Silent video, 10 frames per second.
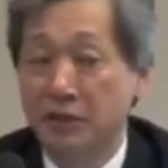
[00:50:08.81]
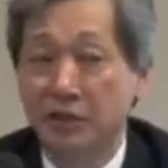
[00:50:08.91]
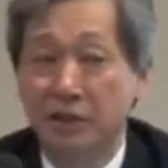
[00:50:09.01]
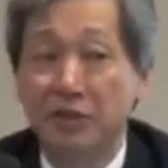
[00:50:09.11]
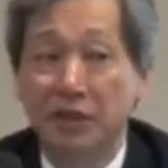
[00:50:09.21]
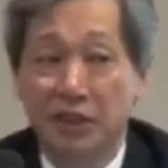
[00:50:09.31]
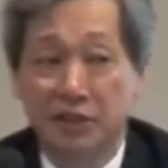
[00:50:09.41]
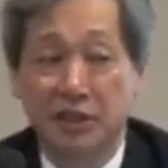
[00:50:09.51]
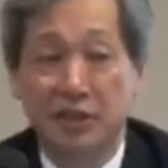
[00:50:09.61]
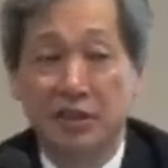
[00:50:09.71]
But
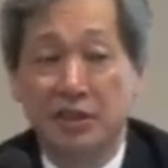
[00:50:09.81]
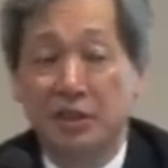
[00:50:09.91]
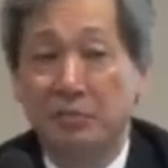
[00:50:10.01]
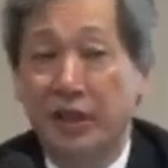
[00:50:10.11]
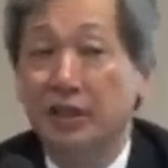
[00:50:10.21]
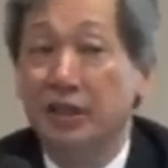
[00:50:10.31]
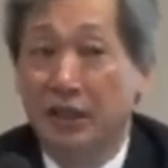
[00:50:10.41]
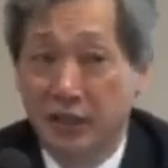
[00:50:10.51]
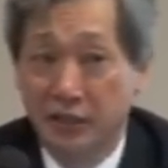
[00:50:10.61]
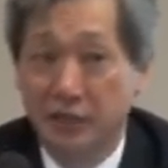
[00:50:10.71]
nevertheless, the main
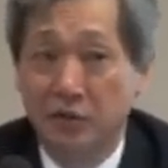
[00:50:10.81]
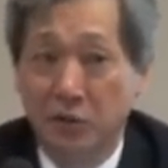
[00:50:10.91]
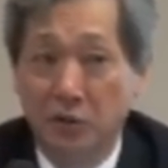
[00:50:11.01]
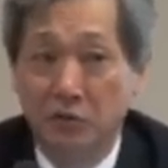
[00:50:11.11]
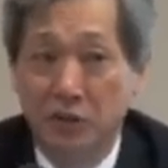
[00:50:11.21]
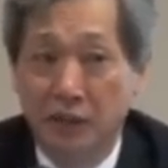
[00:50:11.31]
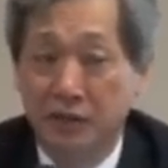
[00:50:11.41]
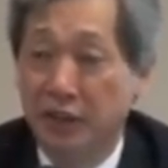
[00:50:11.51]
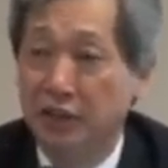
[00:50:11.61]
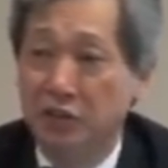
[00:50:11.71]
line of
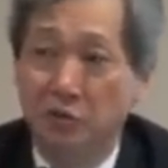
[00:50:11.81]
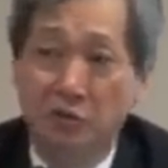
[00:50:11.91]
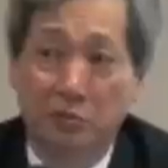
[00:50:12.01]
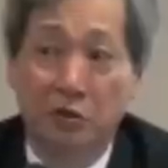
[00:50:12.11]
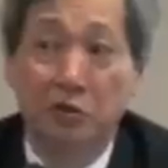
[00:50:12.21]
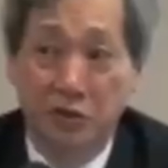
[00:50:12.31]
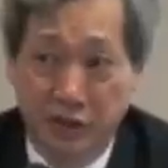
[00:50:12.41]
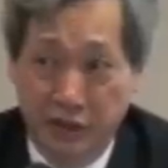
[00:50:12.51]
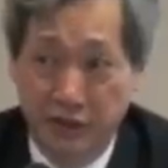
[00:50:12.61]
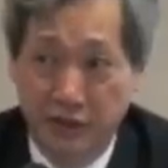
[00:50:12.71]
China's foreign
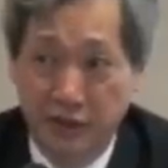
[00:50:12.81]
policy